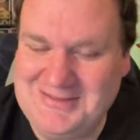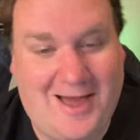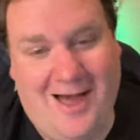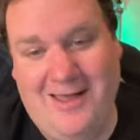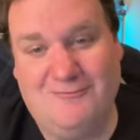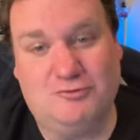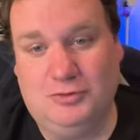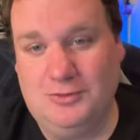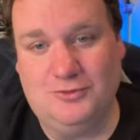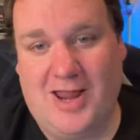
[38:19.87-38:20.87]
I've
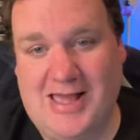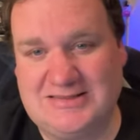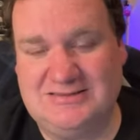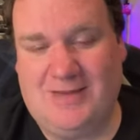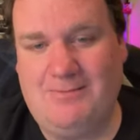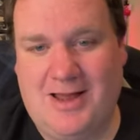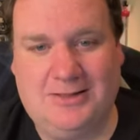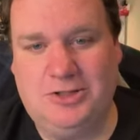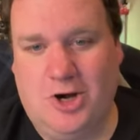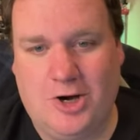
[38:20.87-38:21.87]
grown grass in my
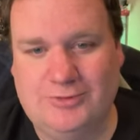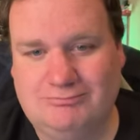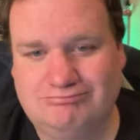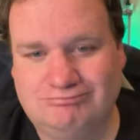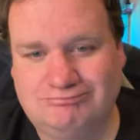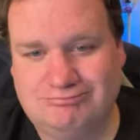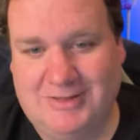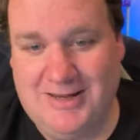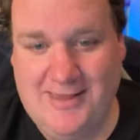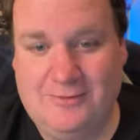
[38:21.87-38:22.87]
backyard
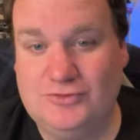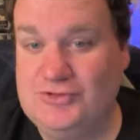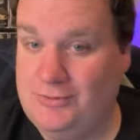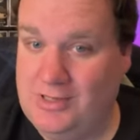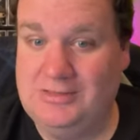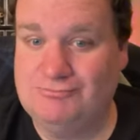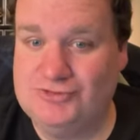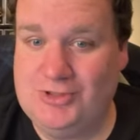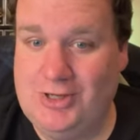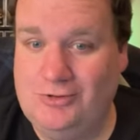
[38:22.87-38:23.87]
in Arizona,
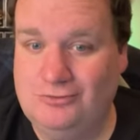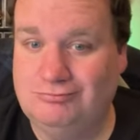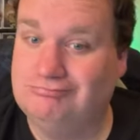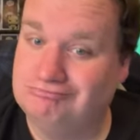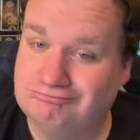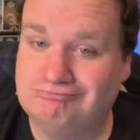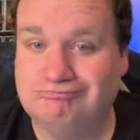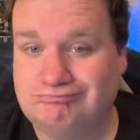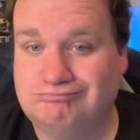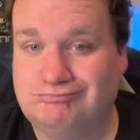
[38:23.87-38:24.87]
so
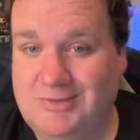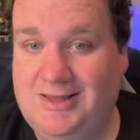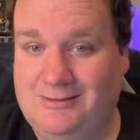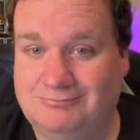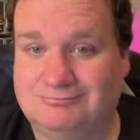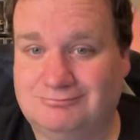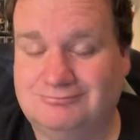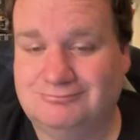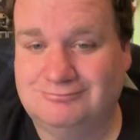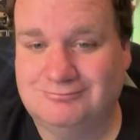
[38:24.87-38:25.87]
yeah,
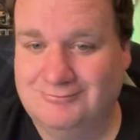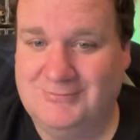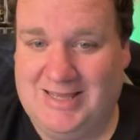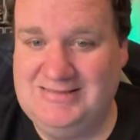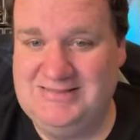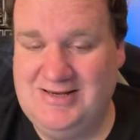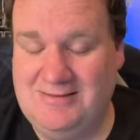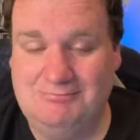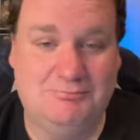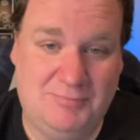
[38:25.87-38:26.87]
I did it.
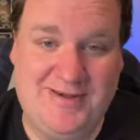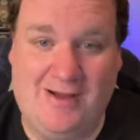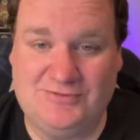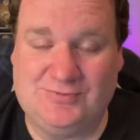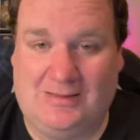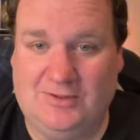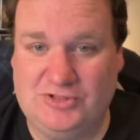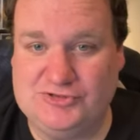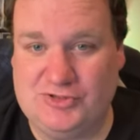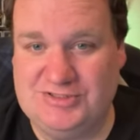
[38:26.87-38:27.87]
But now it's probably going
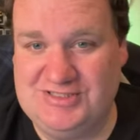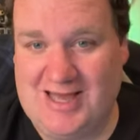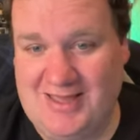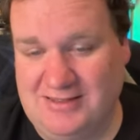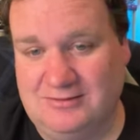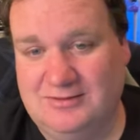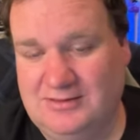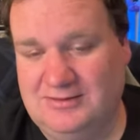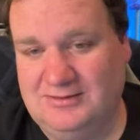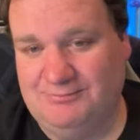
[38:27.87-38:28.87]
to start dying
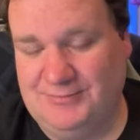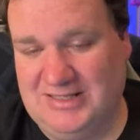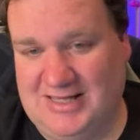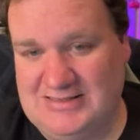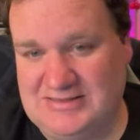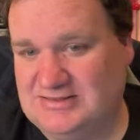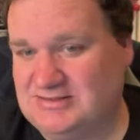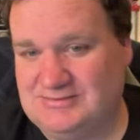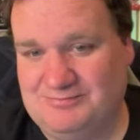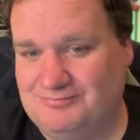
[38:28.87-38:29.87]

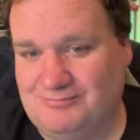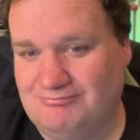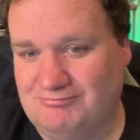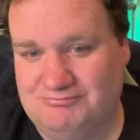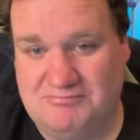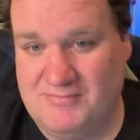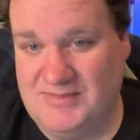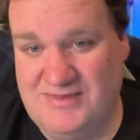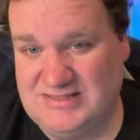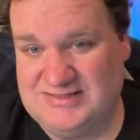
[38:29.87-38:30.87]
because
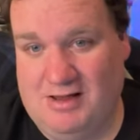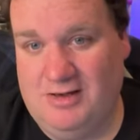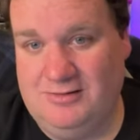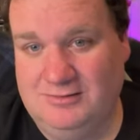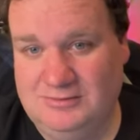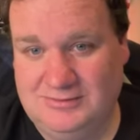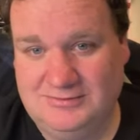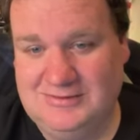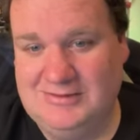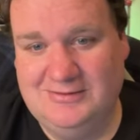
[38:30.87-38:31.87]
the sun,
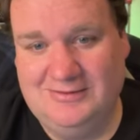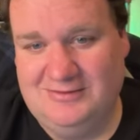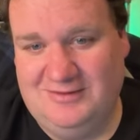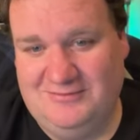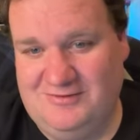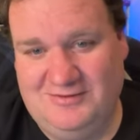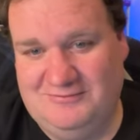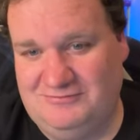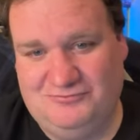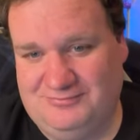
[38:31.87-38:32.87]

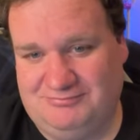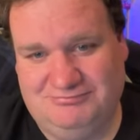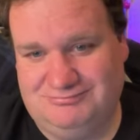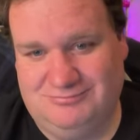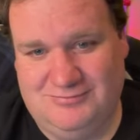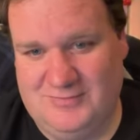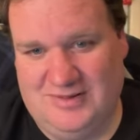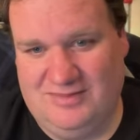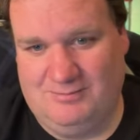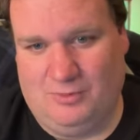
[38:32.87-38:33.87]
the
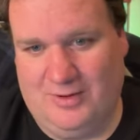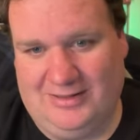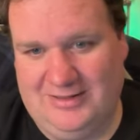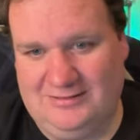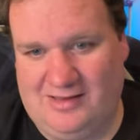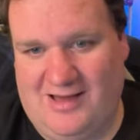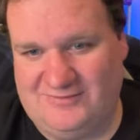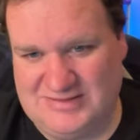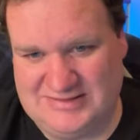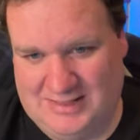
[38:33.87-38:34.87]
boiling
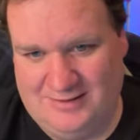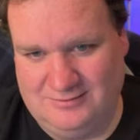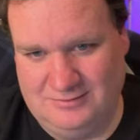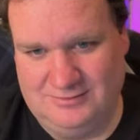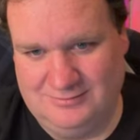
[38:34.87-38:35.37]
lava sun.